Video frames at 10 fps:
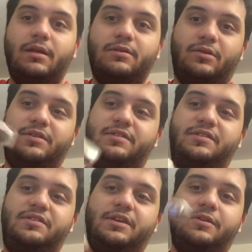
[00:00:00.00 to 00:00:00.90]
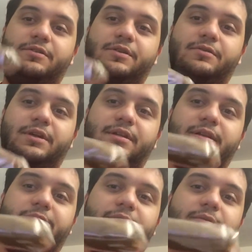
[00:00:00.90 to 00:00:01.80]
So this is sealed. You need the
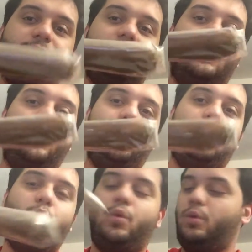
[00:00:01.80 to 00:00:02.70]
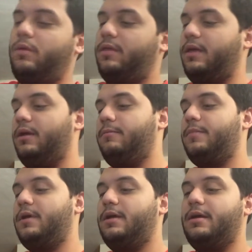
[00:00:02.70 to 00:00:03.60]
little thing.
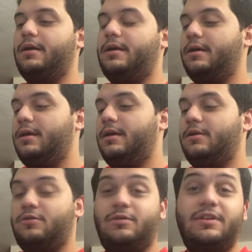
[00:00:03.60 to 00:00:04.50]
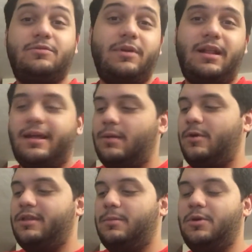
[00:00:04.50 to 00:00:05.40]
So this is what I like
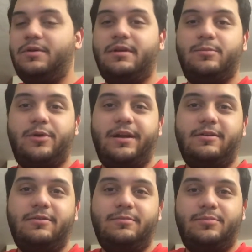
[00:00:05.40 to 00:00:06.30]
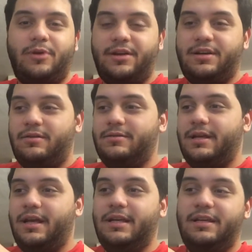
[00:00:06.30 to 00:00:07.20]
about them. You know, they're practical.
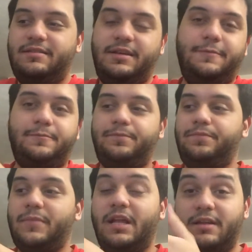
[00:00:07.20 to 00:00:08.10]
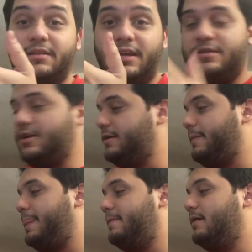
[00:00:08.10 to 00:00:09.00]
They're easy, and they taste
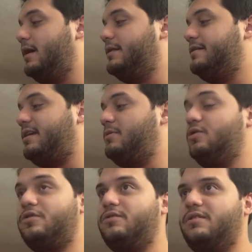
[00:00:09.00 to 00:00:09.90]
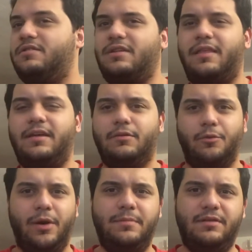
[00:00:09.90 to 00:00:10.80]
good. The Sam Houston is, I think,
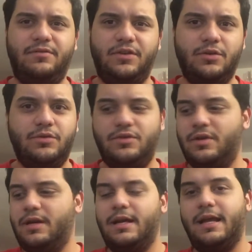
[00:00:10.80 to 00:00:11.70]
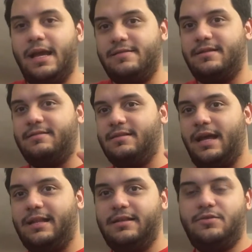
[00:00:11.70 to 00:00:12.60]
rum infused and has a
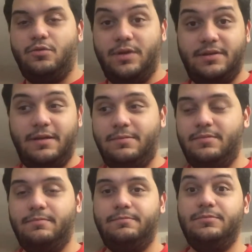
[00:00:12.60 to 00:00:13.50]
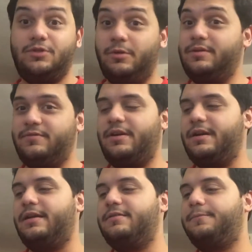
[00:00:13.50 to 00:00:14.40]
slightly sweet tip, so it's very
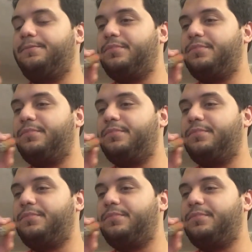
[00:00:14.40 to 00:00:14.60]
nice.